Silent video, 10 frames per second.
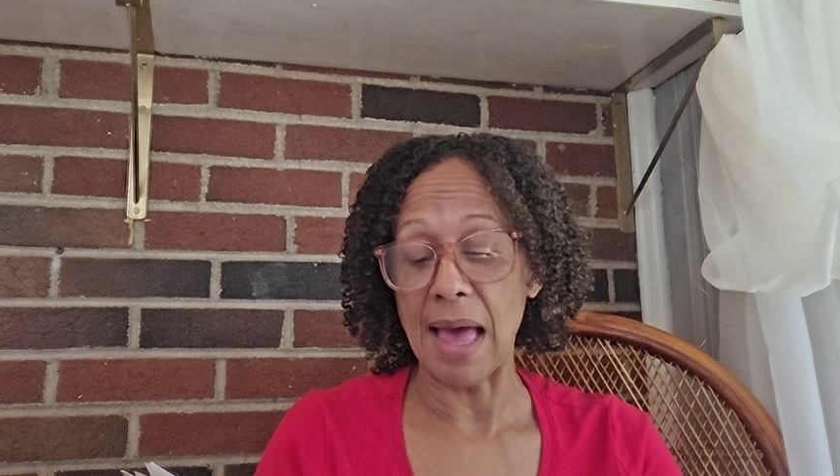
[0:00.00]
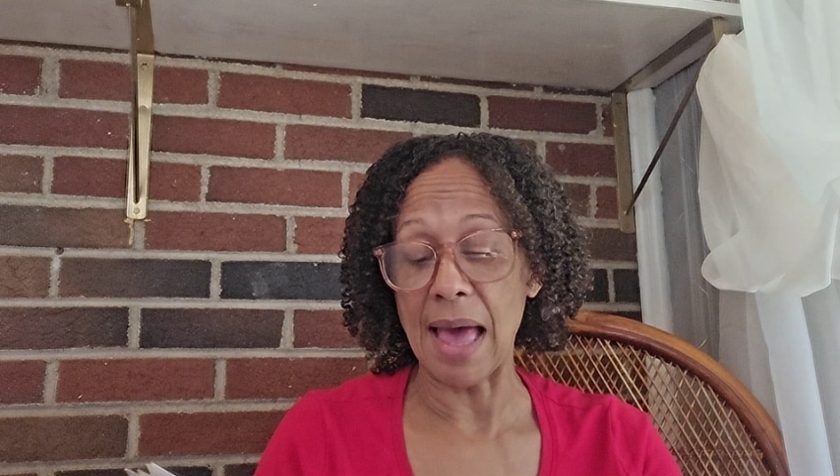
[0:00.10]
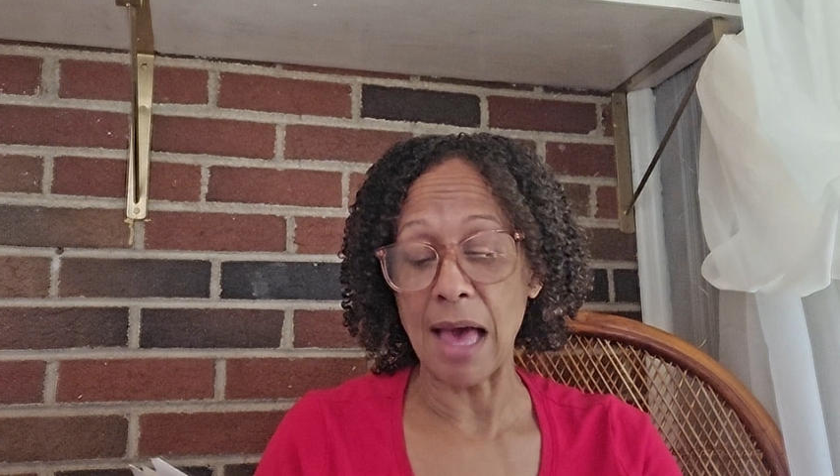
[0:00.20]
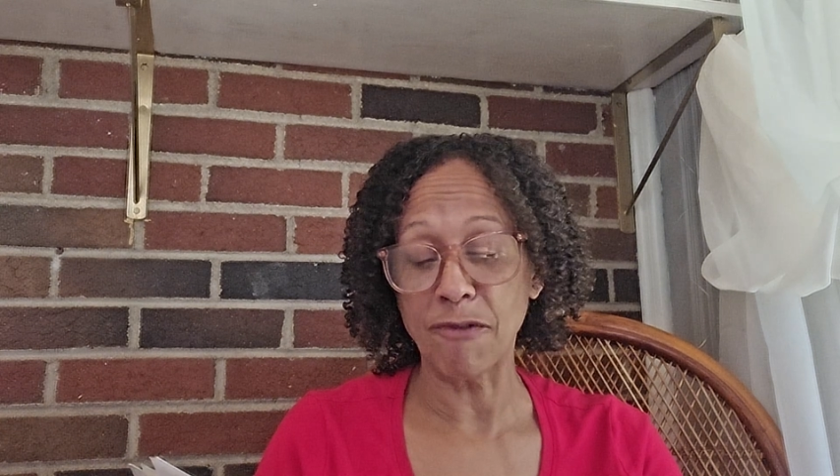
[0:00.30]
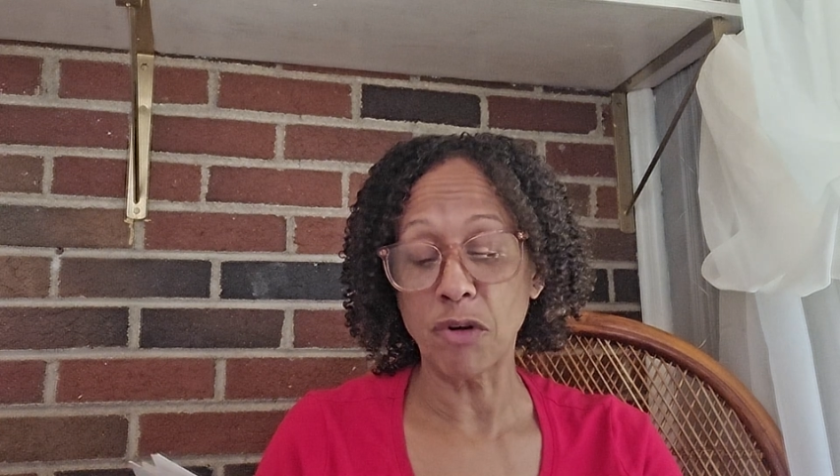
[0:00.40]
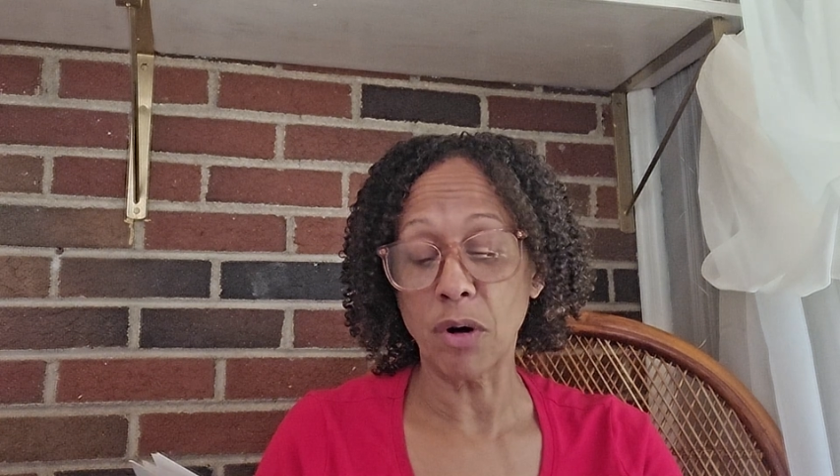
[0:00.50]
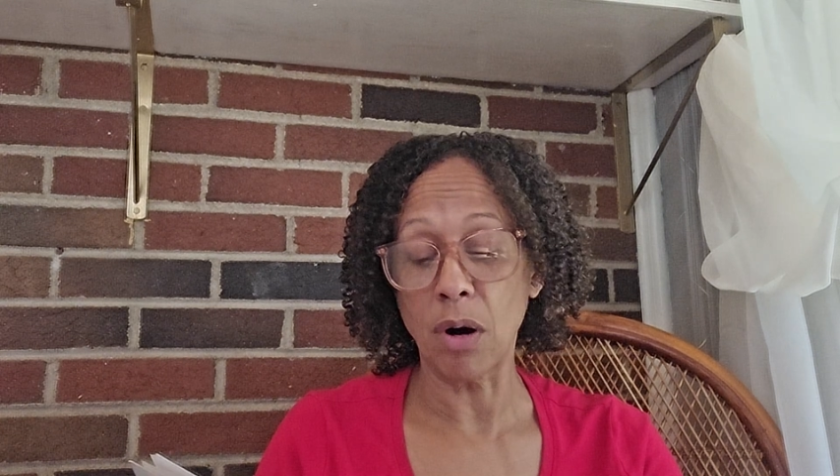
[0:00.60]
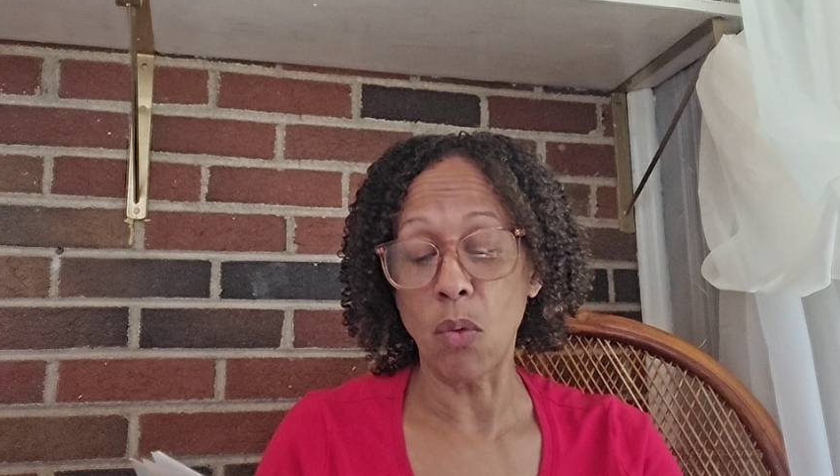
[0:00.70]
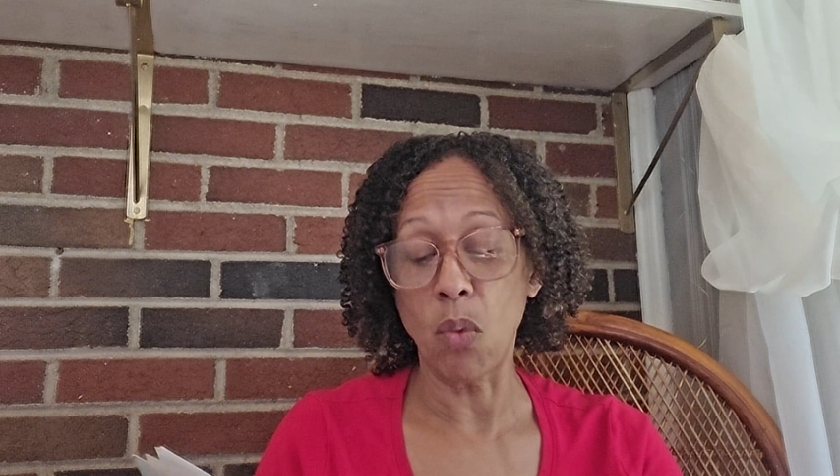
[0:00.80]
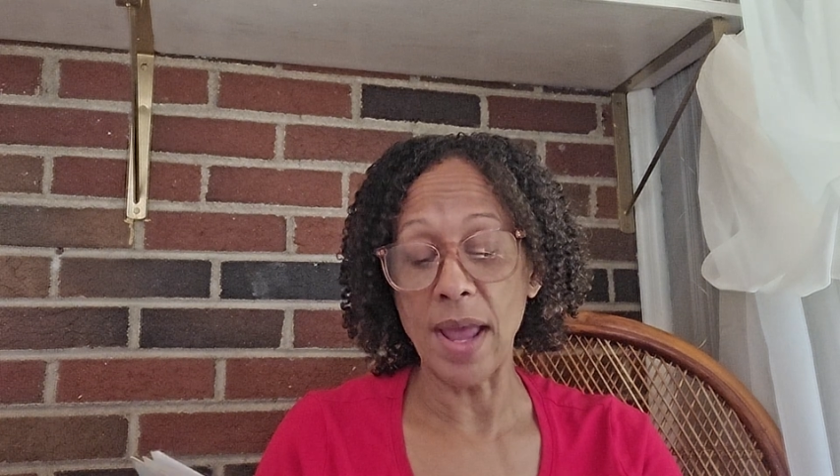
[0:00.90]
after
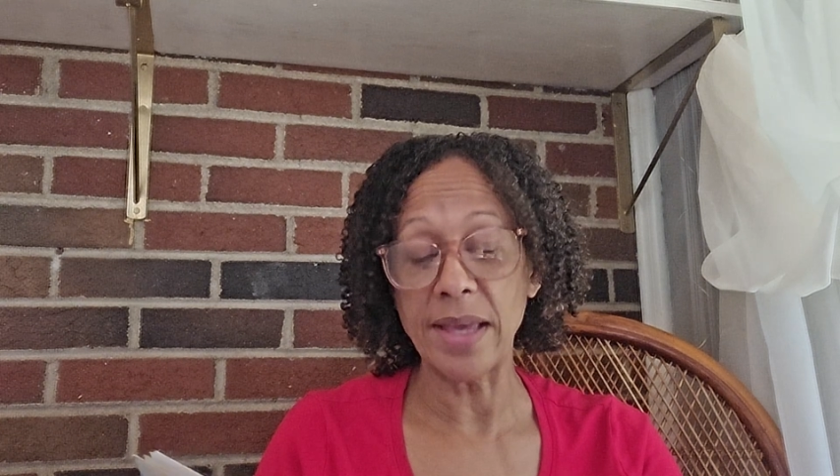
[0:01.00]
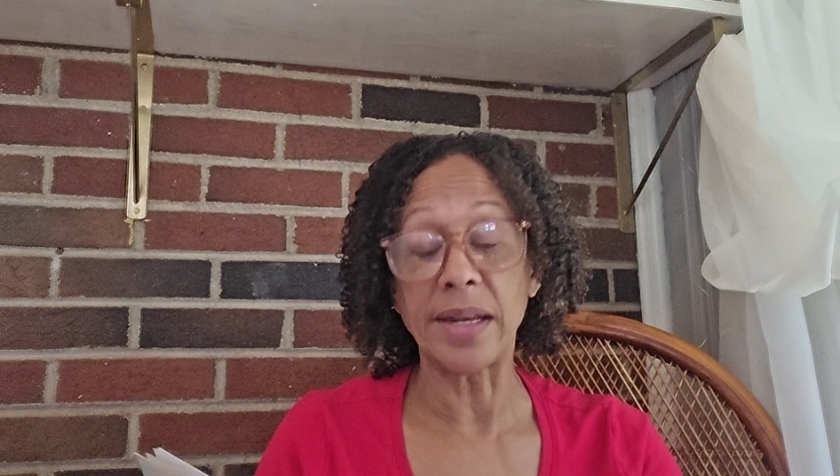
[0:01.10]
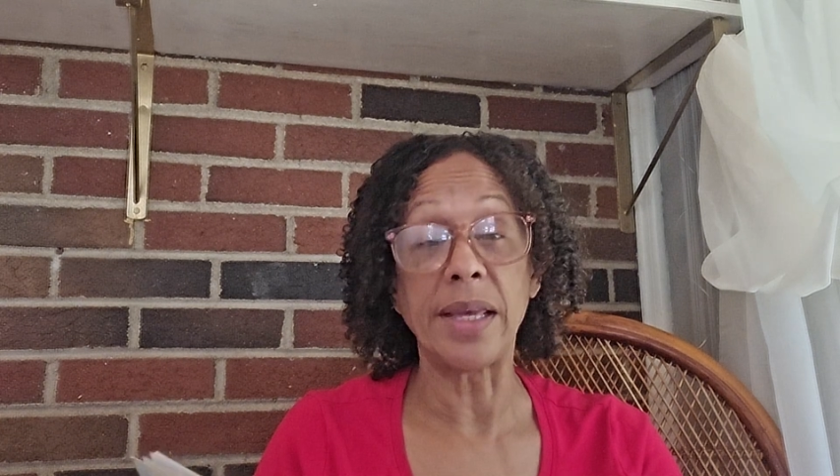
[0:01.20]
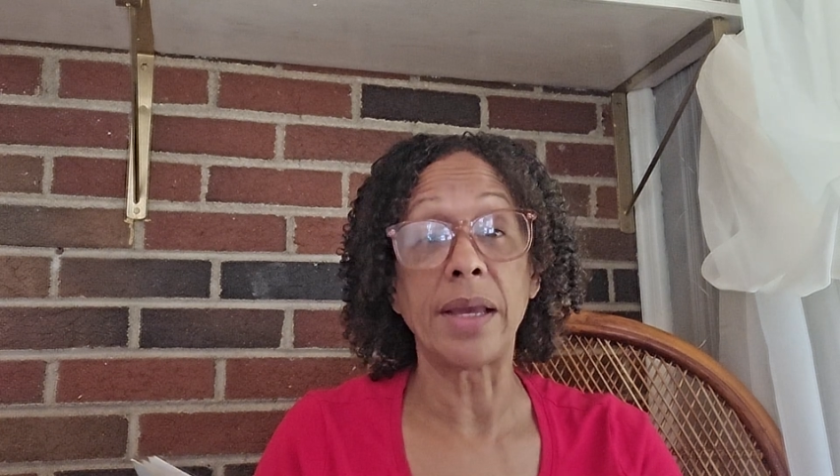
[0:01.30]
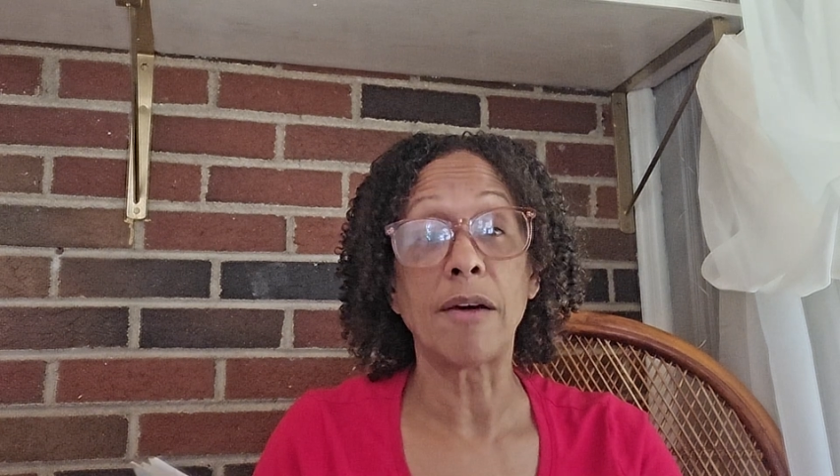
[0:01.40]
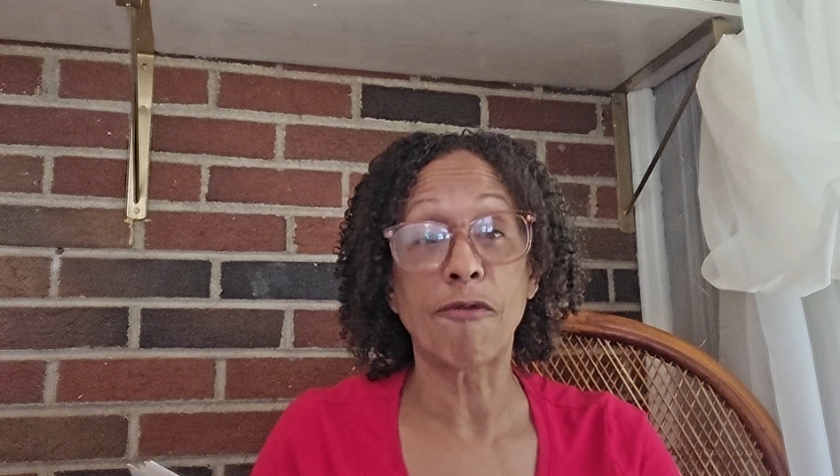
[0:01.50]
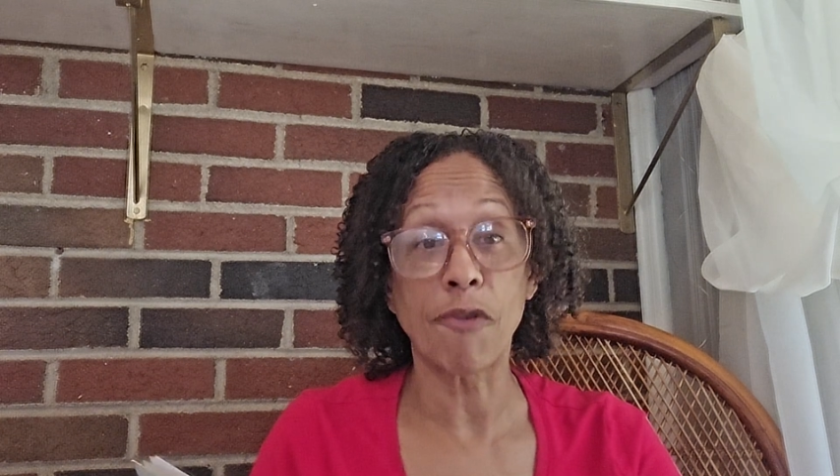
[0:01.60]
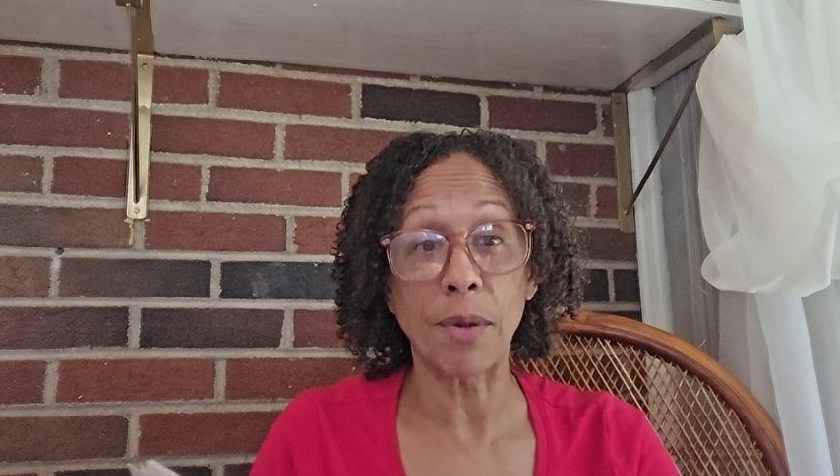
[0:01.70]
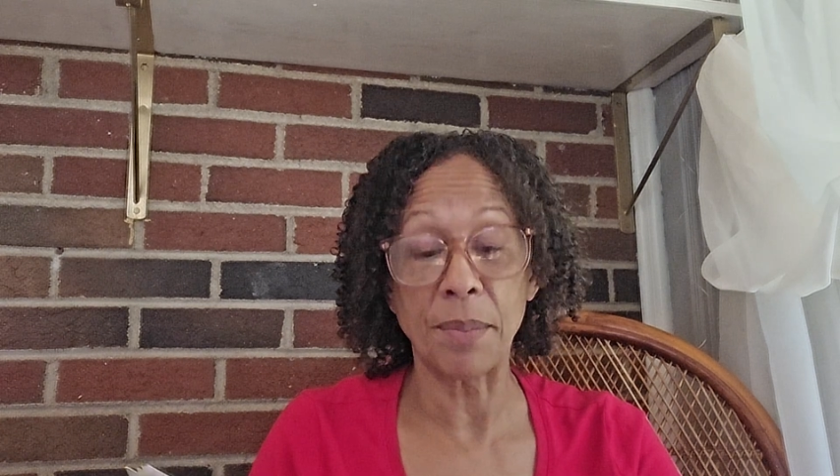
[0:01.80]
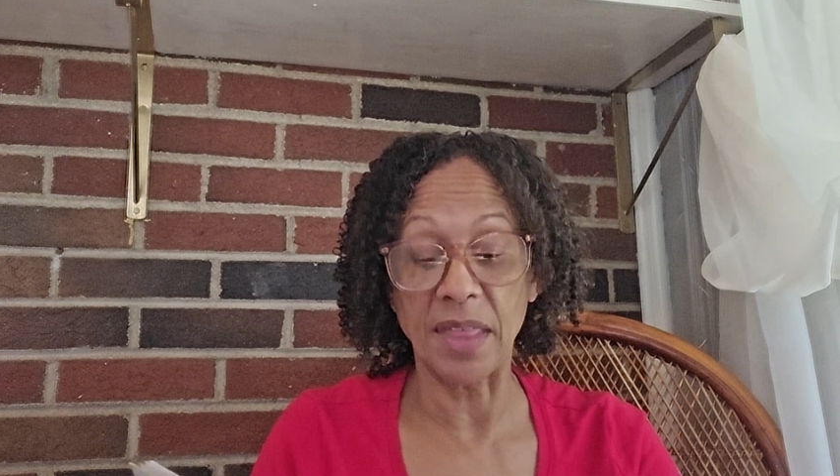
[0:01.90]
awakening
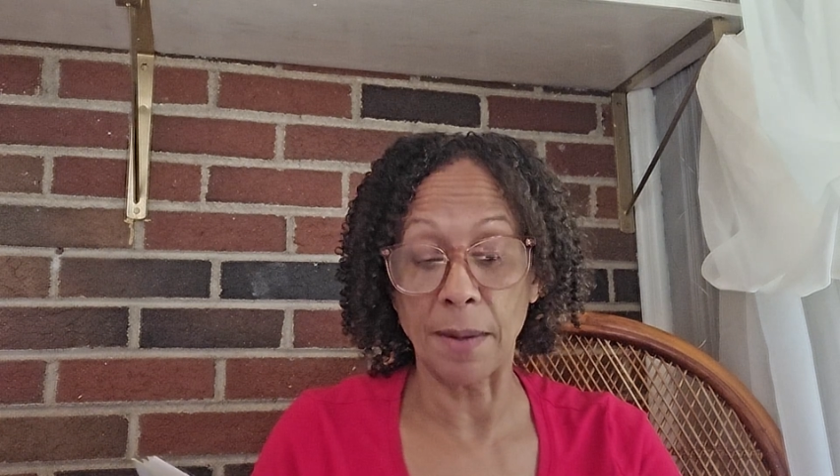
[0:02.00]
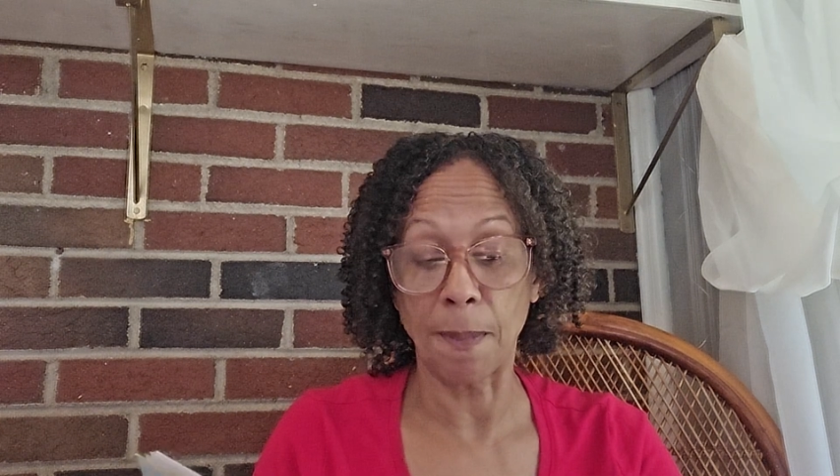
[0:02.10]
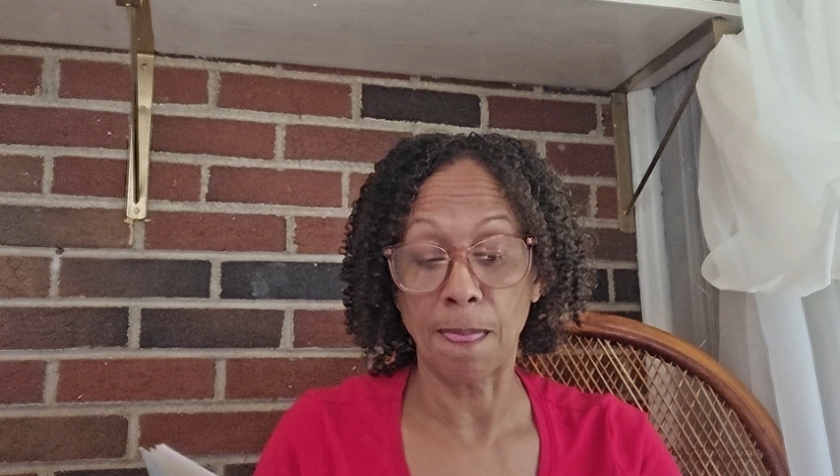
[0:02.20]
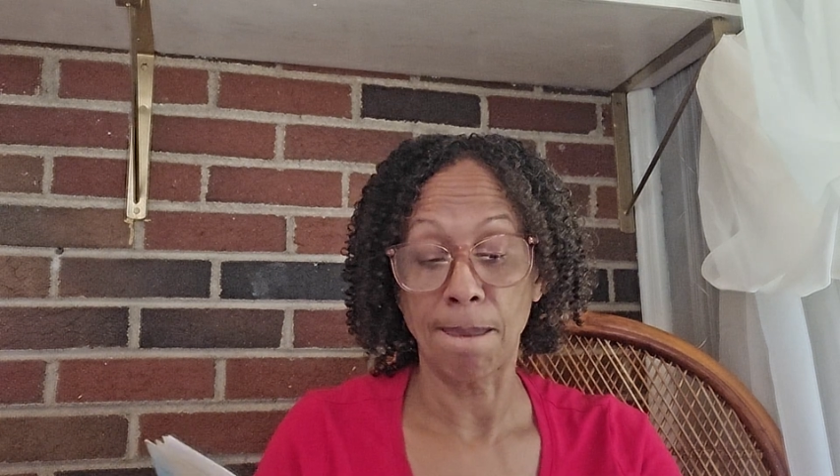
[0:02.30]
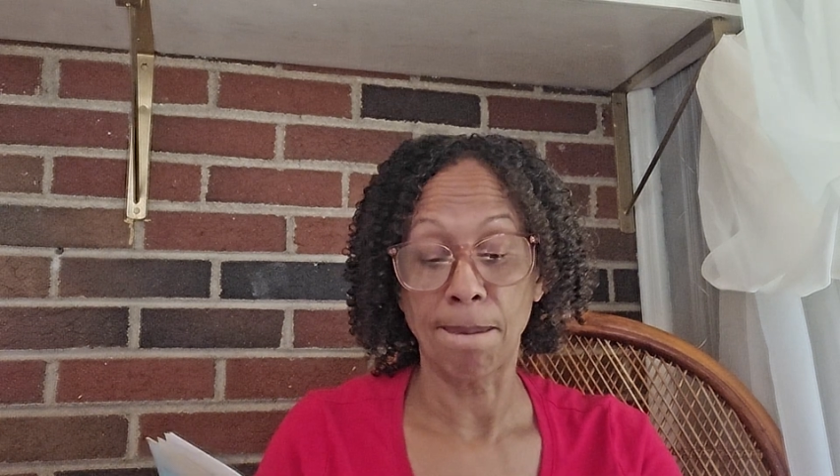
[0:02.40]
from them.